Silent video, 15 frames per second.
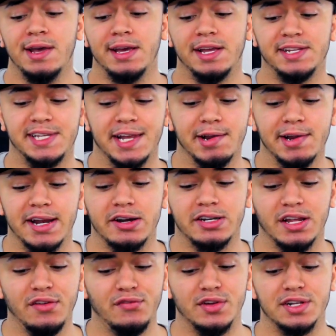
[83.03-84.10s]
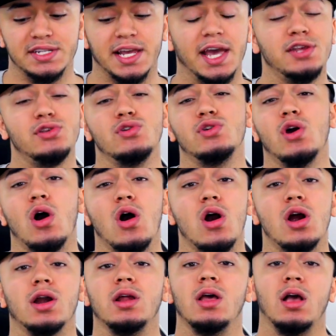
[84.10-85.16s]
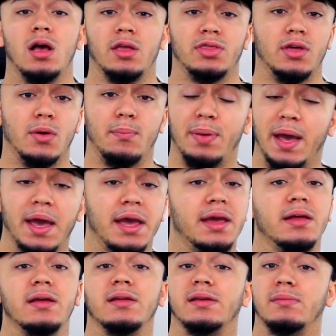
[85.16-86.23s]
Interior defense, can you guard the paint